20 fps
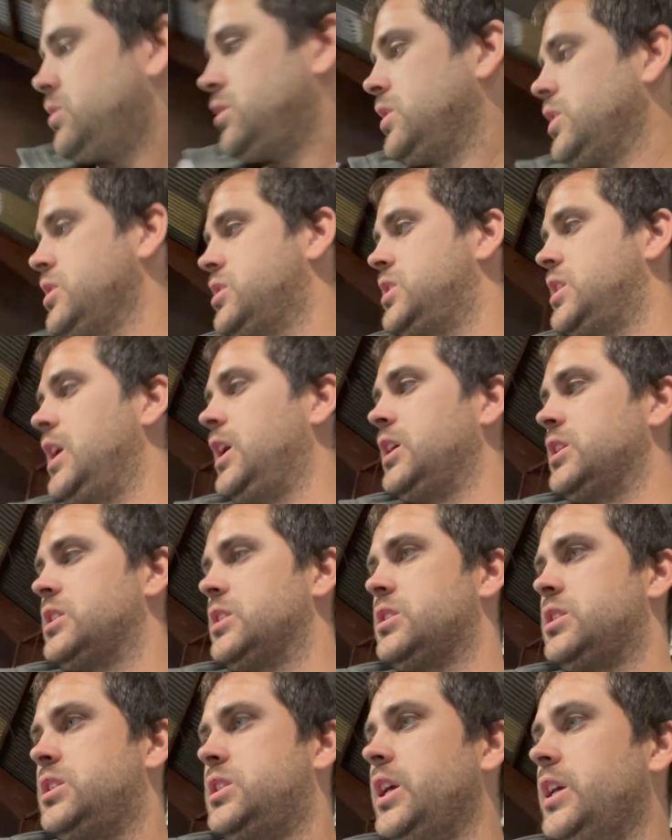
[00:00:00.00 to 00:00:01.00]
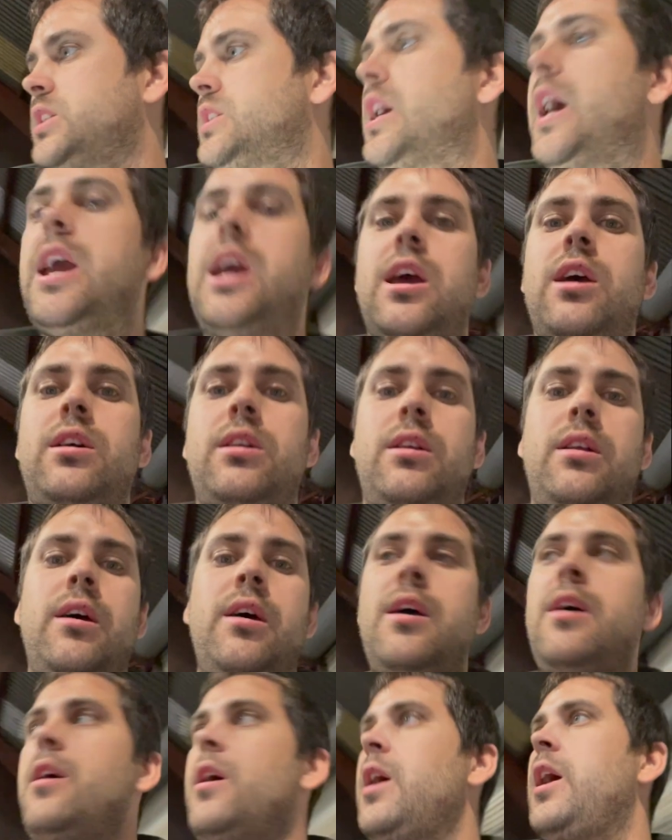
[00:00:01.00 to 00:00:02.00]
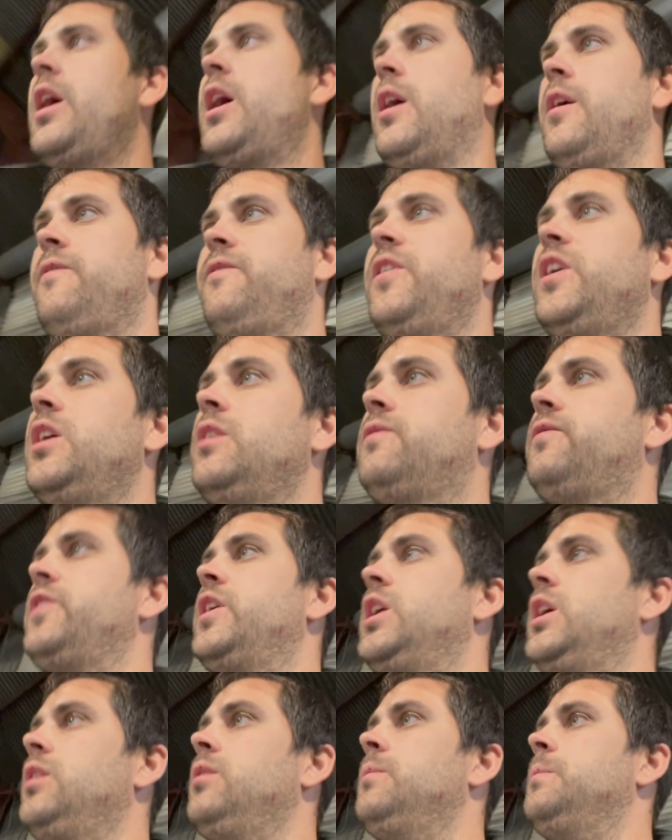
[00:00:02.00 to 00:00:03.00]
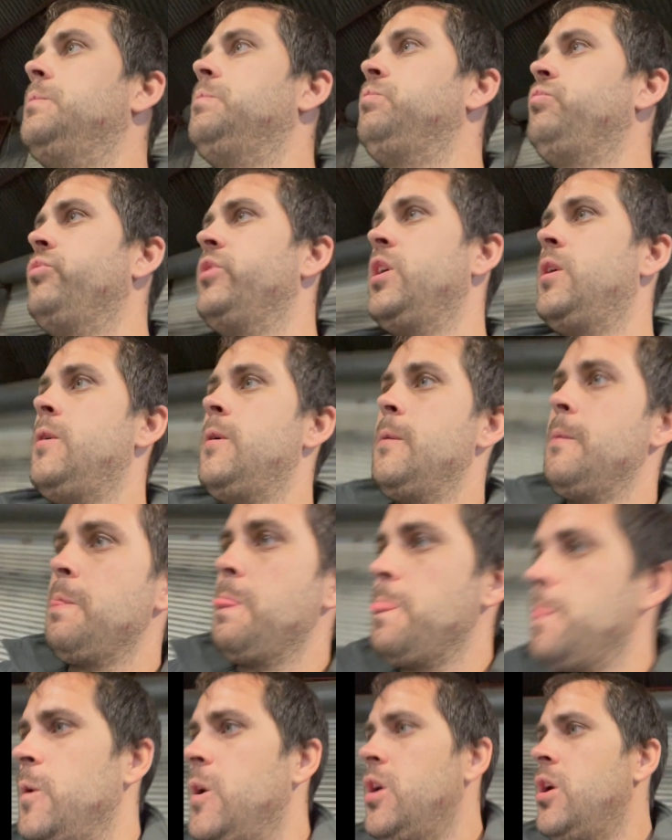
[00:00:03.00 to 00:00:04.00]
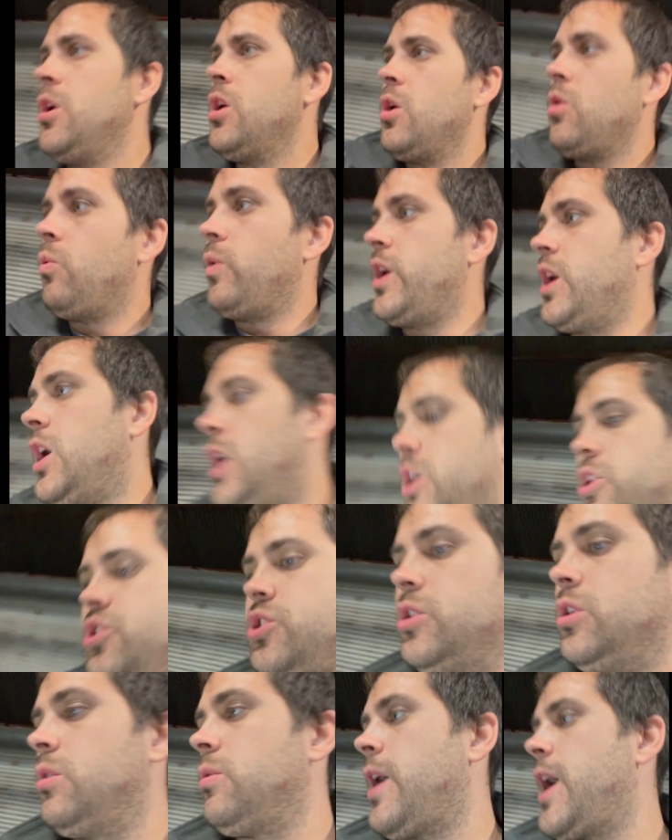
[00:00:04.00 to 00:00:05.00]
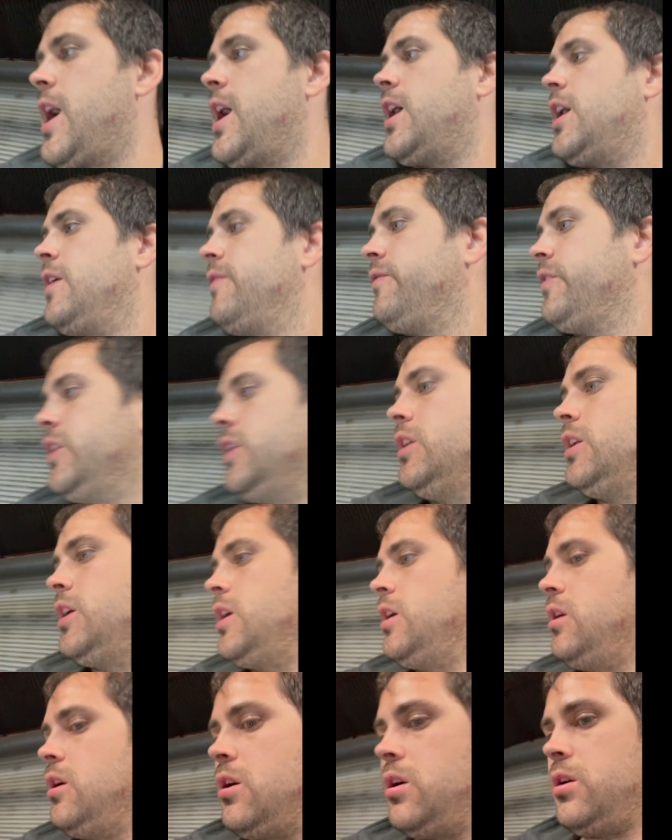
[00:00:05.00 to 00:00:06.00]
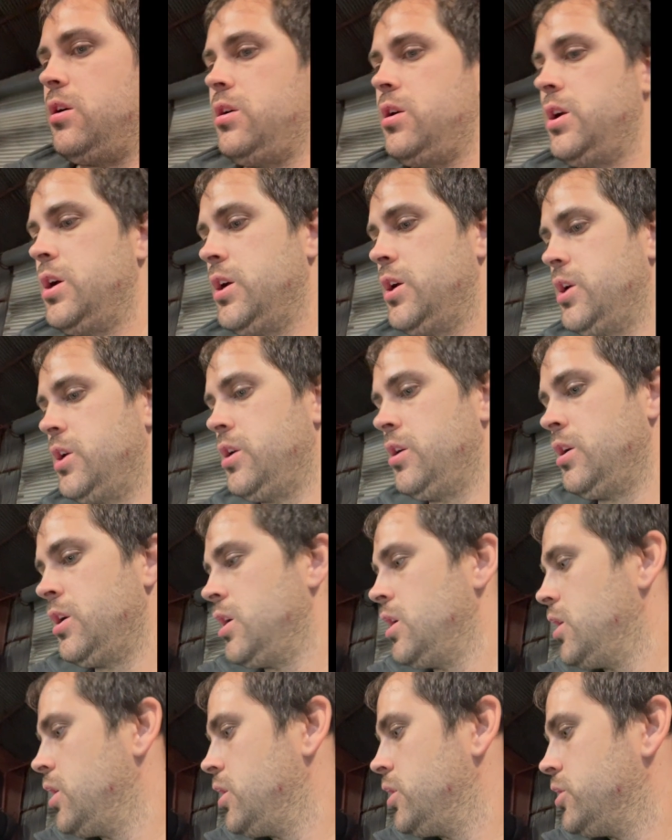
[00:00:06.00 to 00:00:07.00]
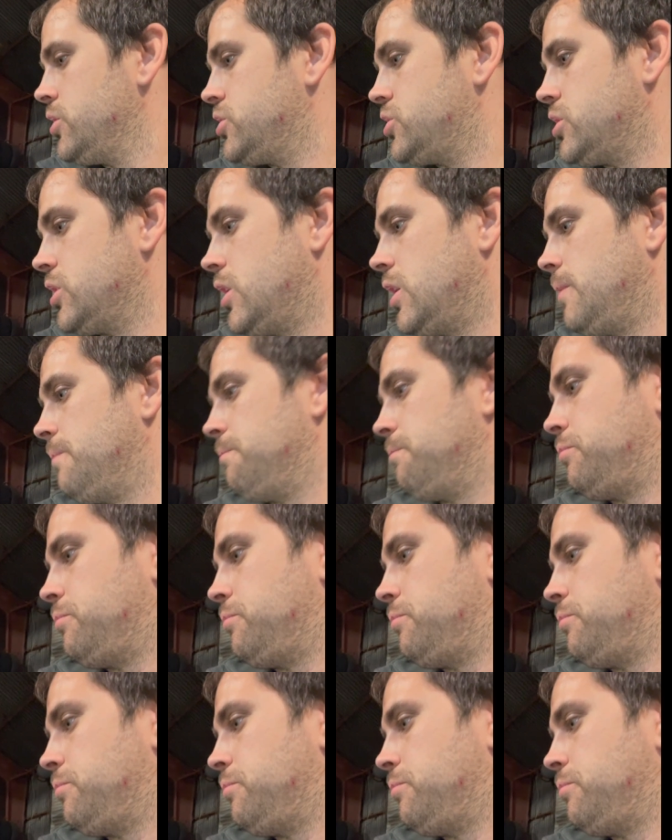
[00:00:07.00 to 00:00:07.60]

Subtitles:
I think it's a 6AN feed fitting. We also have in here some